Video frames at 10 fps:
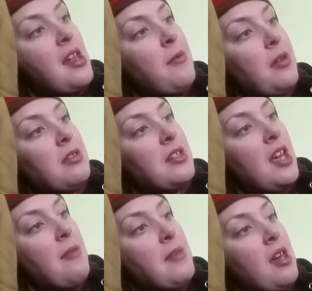they were to
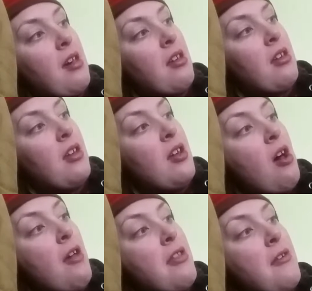come here,
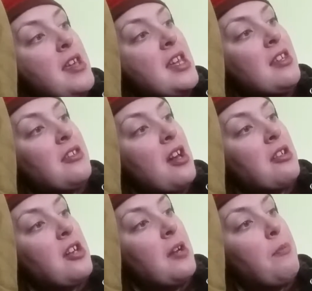although he and the
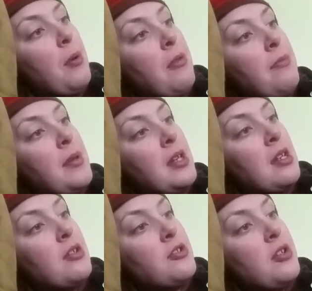doctor had both been
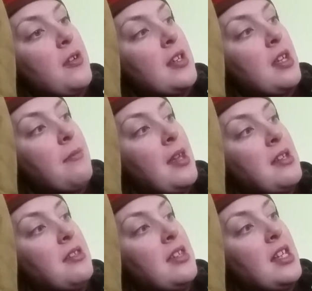assuring them
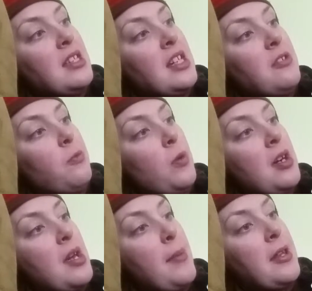that they needn't
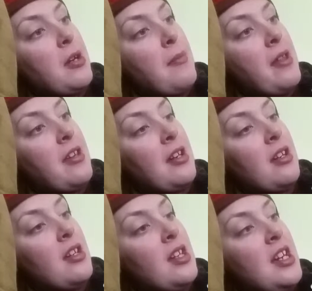worry about their mother.
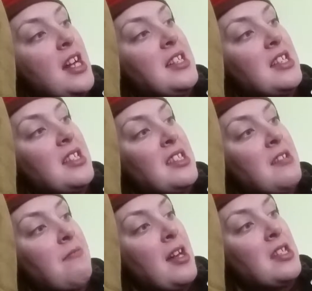It didn't
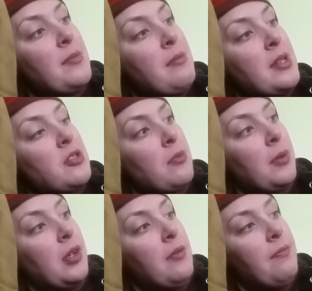seem right to be
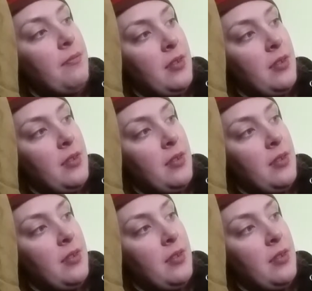miserable.